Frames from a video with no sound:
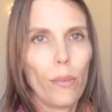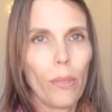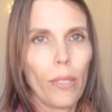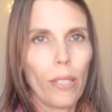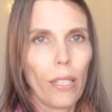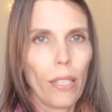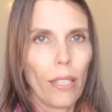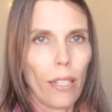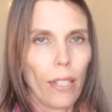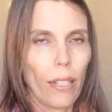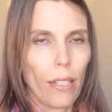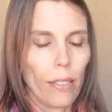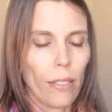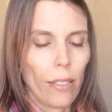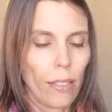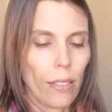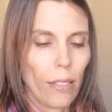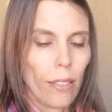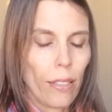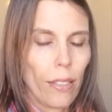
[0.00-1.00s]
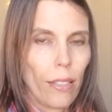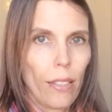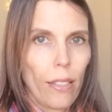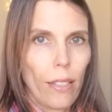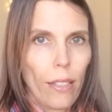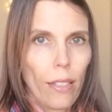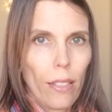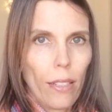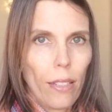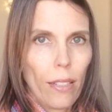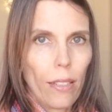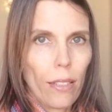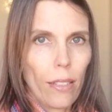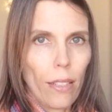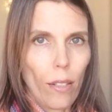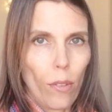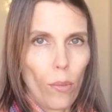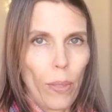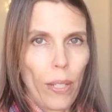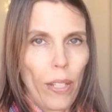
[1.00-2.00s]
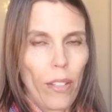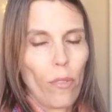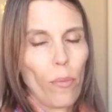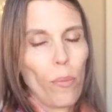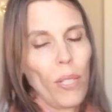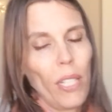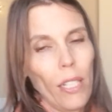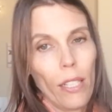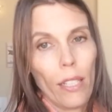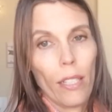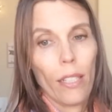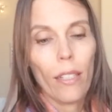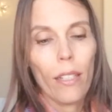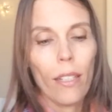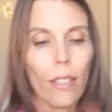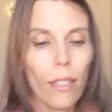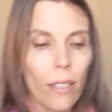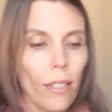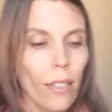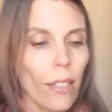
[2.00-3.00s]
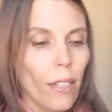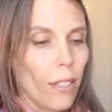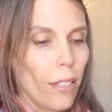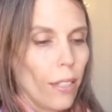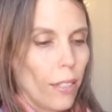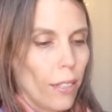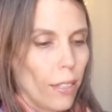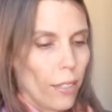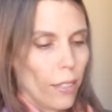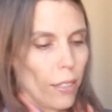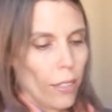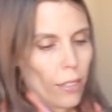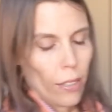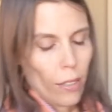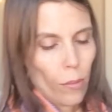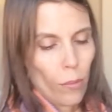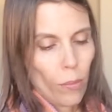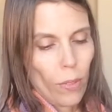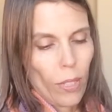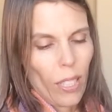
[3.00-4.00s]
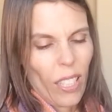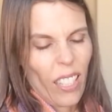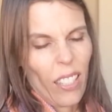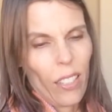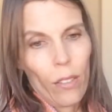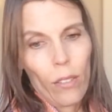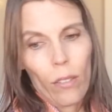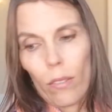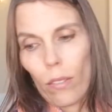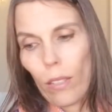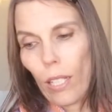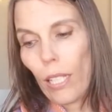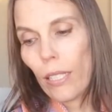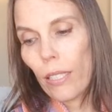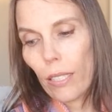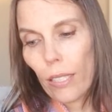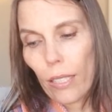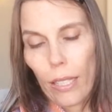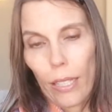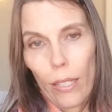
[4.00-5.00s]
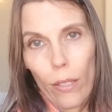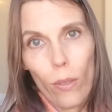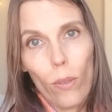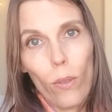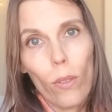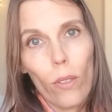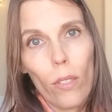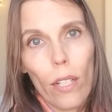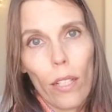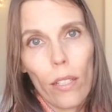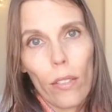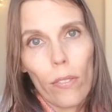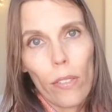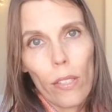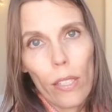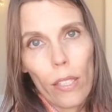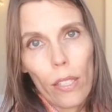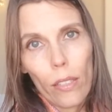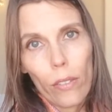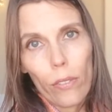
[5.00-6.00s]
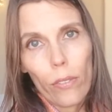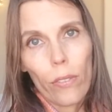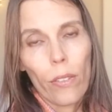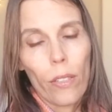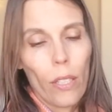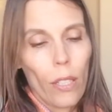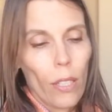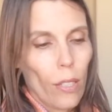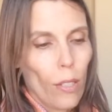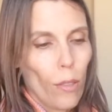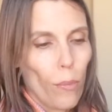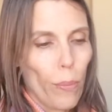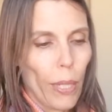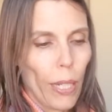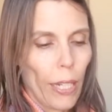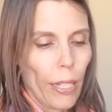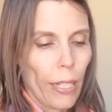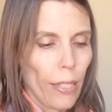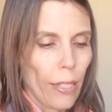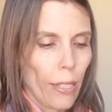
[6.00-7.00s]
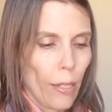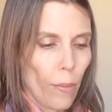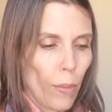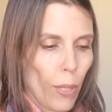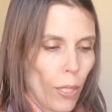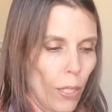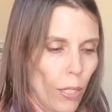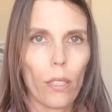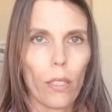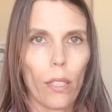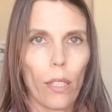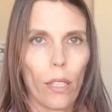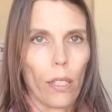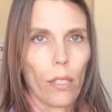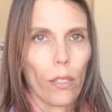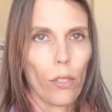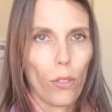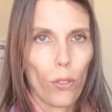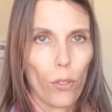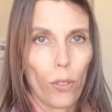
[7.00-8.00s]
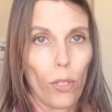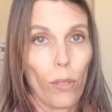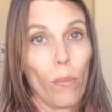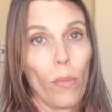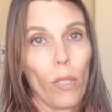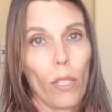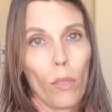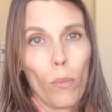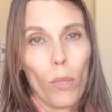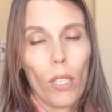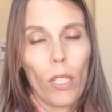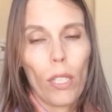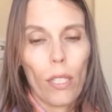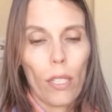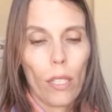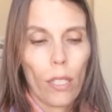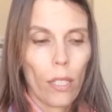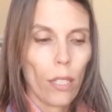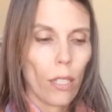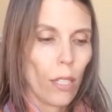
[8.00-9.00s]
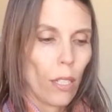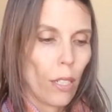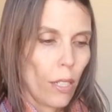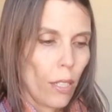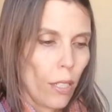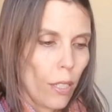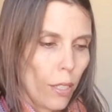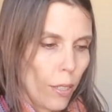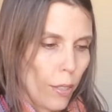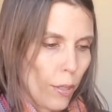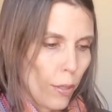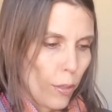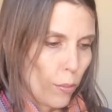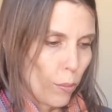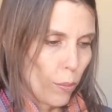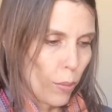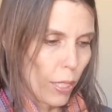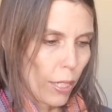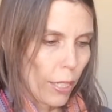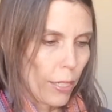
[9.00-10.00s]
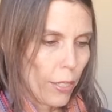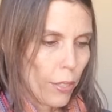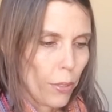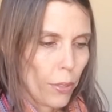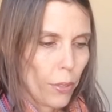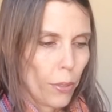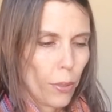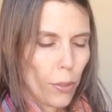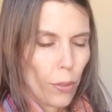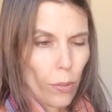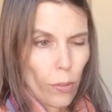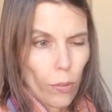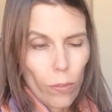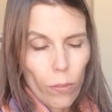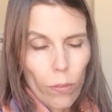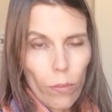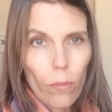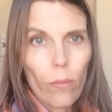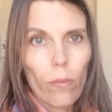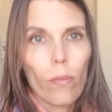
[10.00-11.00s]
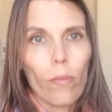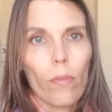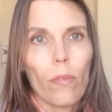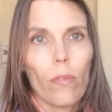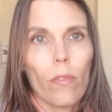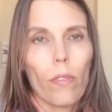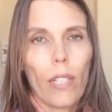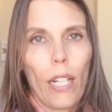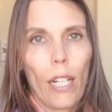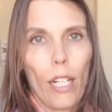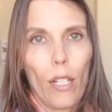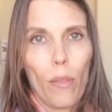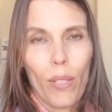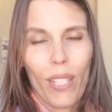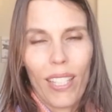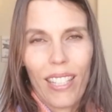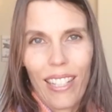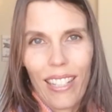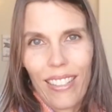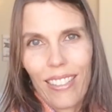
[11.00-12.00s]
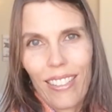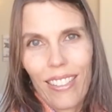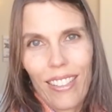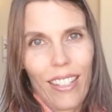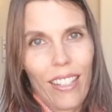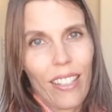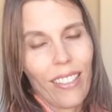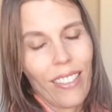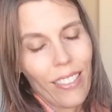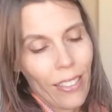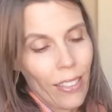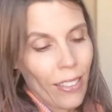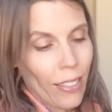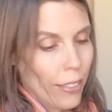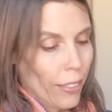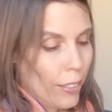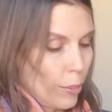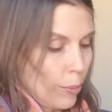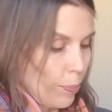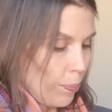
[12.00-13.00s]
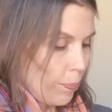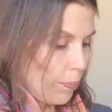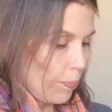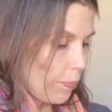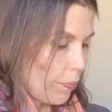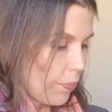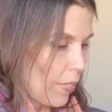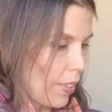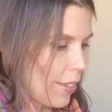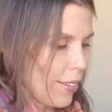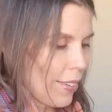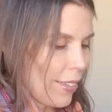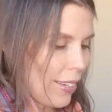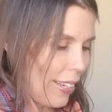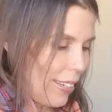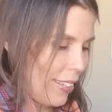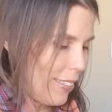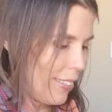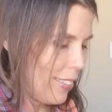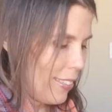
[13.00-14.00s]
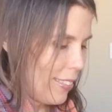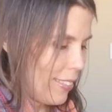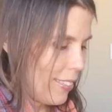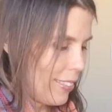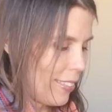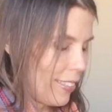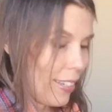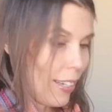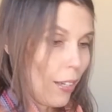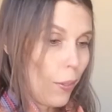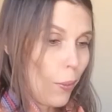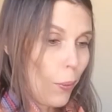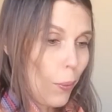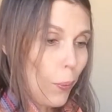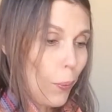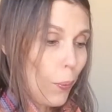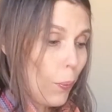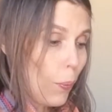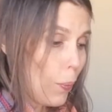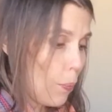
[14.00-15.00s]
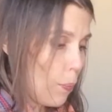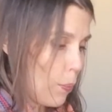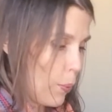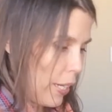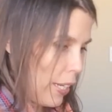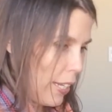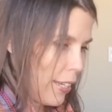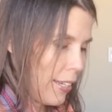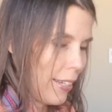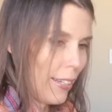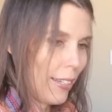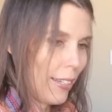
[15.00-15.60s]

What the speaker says: with that way of being. And I don't like a whole lot of stuff. But I guess I'm not an extreme minimalist, but I do vibe with that aesthetic. Okay. Oh boy.